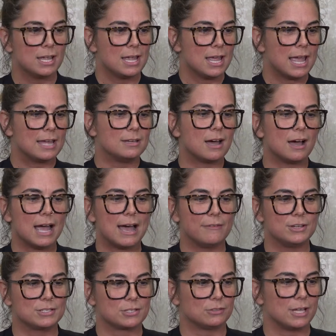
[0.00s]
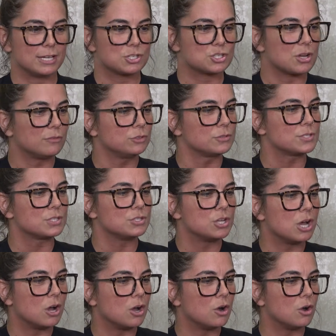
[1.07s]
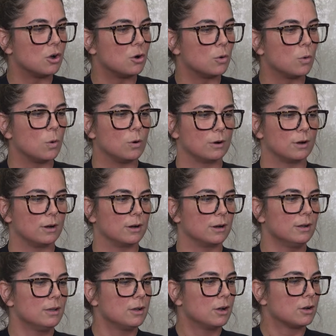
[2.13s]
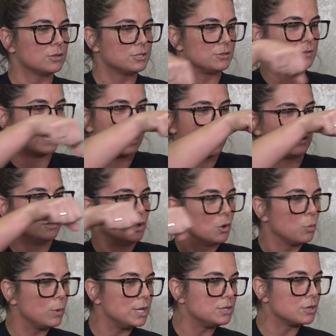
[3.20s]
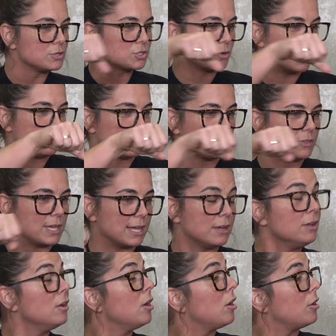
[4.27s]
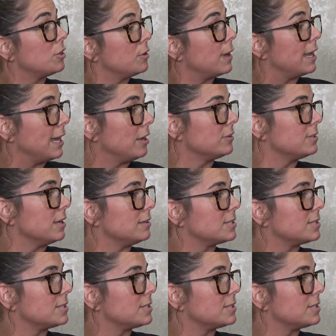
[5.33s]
and not having to like shovel snow or do that window scraper thing. Although I held on to